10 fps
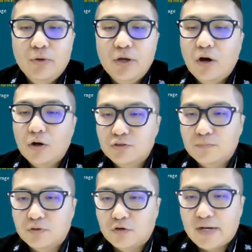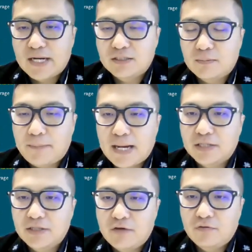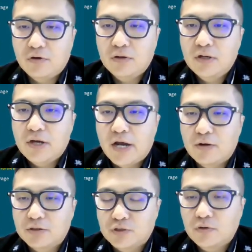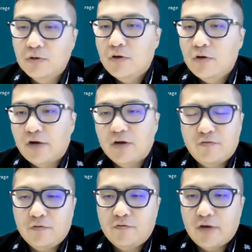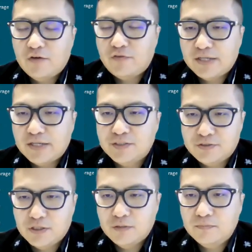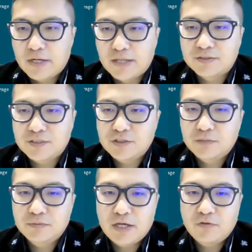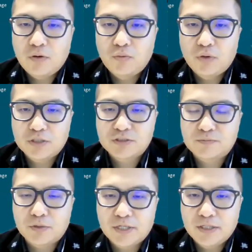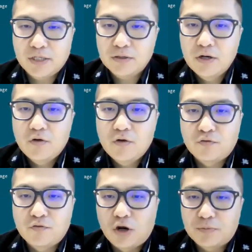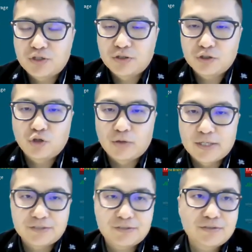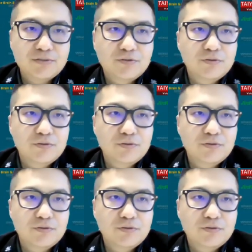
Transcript: We also provide a pack level aerosol firefighting system and a system level water sprinkler for optional choice